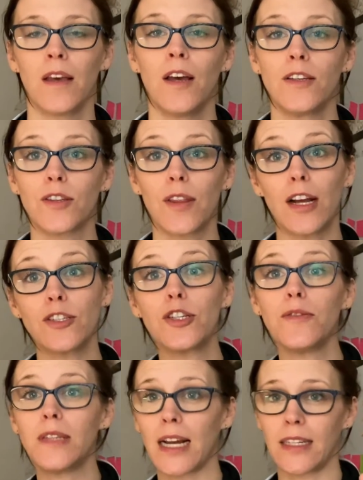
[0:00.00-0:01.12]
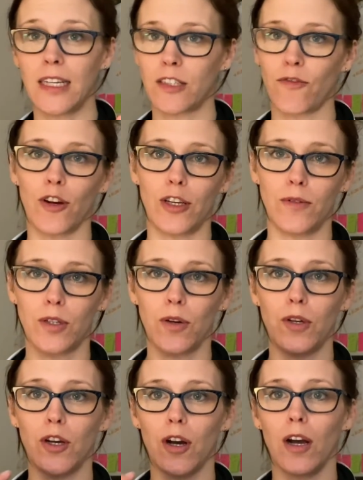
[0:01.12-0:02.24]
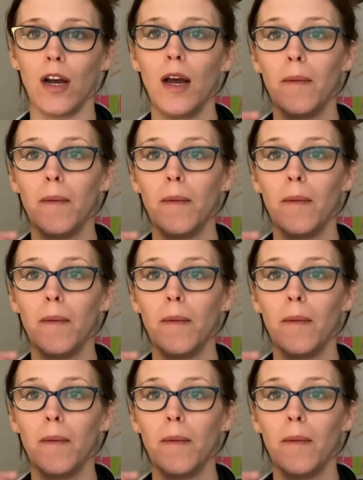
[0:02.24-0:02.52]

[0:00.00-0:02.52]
So there are 2 techniques for you. So your